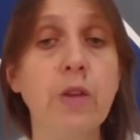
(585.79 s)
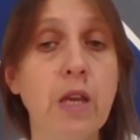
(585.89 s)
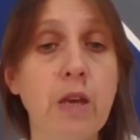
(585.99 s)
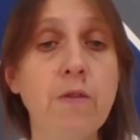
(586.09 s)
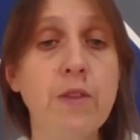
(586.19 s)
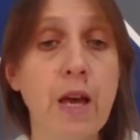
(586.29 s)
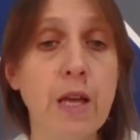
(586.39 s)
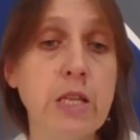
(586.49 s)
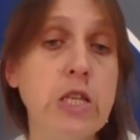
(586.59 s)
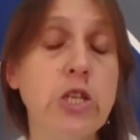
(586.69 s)
give
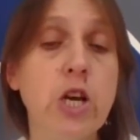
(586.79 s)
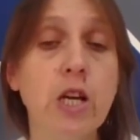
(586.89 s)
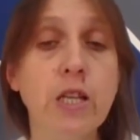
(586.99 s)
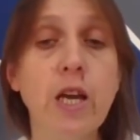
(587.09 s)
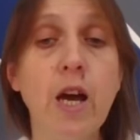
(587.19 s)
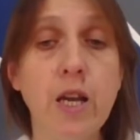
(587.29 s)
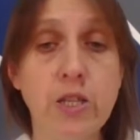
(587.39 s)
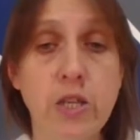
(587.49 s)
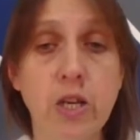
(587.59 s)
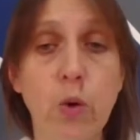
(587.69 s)
the teacher a clear
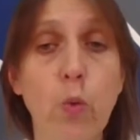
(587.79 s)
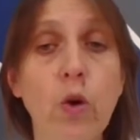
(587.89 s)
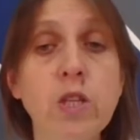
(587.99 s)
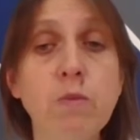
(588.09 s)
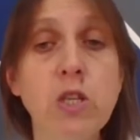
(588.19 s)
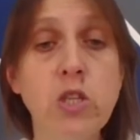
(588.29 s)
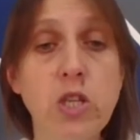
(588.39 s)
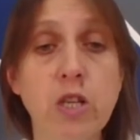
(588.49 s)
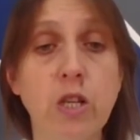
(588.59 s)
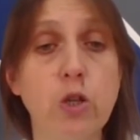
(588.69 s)
idea what
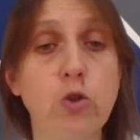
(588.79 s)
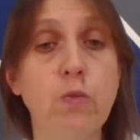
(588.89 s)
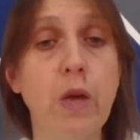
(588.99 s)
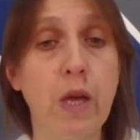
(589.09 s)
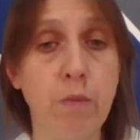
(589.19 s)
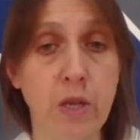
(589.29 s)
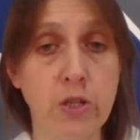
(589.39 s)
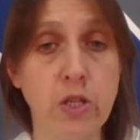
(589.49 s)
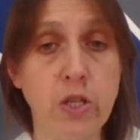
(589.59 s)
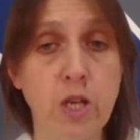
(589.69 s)
material should be
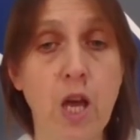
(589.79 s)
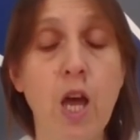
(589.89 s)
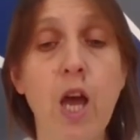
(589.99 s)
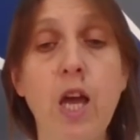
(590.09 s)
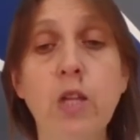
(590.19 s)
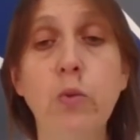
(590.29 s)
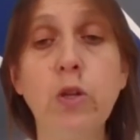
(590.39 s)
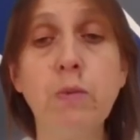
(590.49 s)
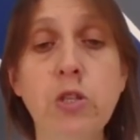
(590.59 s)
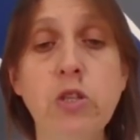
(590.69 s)
omitted and
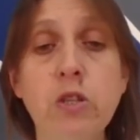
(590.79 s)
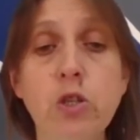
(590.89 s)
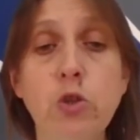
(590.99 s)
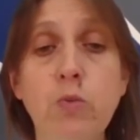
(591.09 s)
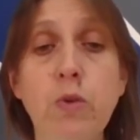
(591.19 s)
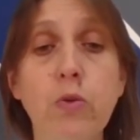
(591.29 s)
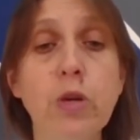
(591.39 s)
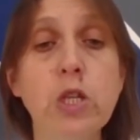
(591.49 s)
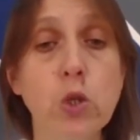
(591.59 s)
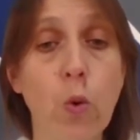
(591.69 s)
what material should be
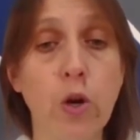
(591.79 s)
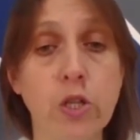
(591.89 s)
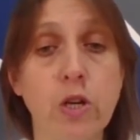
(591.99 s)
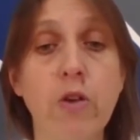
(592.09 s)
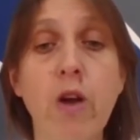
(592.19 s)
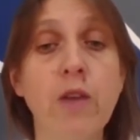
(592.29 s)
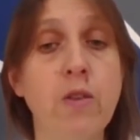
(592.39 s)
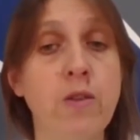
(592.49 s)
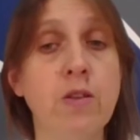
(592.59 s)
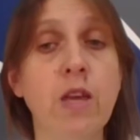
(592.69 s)
retaught
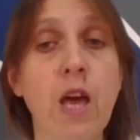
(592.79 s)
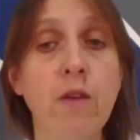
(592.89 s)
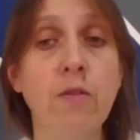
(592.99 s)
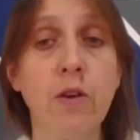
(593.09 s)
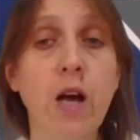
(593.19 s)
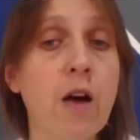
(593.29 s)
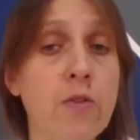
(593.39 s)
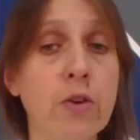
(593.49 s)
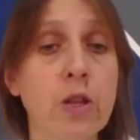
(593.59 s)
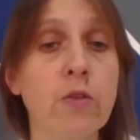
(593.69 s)
rather than
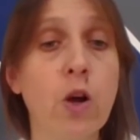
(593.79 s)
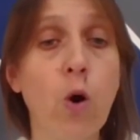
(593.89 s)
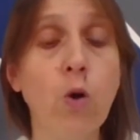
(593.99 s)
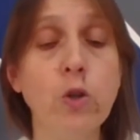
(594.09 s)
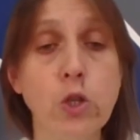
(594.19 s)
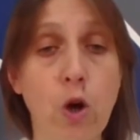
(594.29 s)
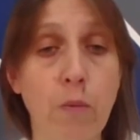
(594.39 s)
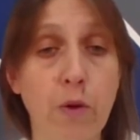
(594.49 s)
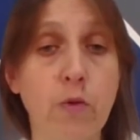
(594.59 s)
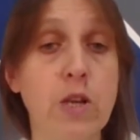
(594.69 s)
covering the whole
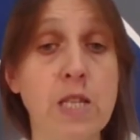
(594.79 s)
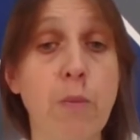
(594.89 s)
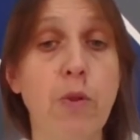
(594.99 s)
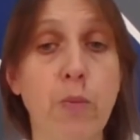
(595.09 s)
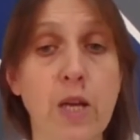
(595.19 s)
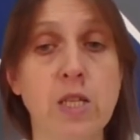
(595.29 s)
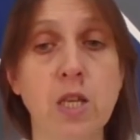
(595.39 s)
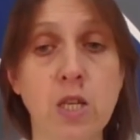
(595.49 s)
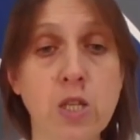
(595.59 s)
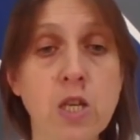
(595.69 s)
topic, for example,
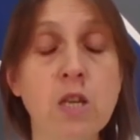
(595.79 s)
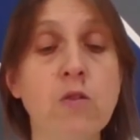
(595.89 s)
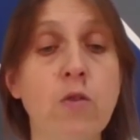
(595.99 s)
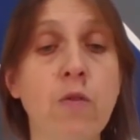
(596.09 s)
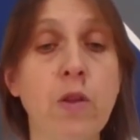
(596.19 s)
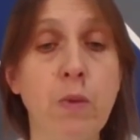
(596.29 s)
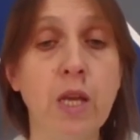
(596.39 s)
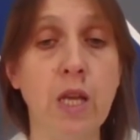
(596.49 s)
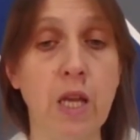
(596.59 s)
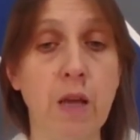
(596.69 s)
present continuous from the
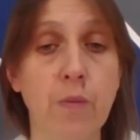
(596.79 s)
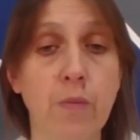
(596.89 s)
beginning.